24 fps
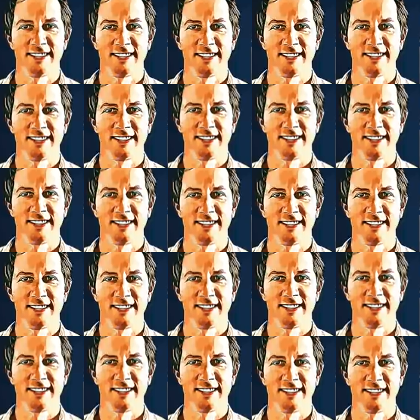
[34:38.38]

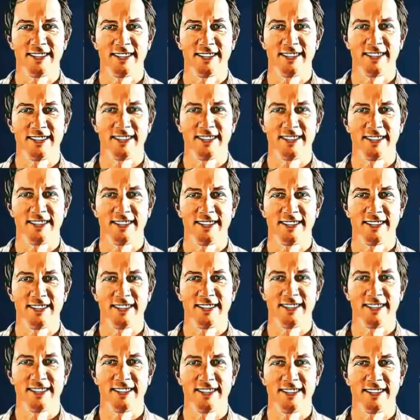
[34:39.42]

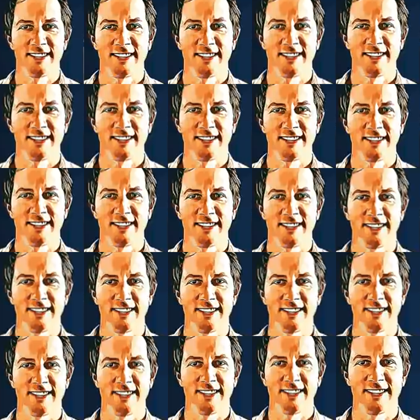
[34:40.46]

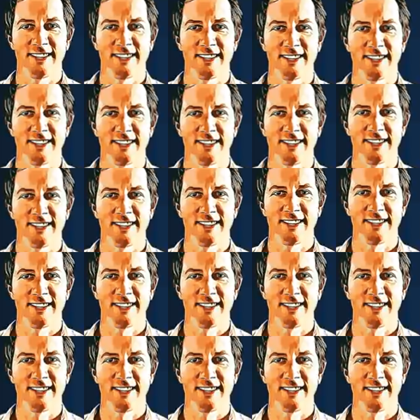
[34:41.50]
(silent)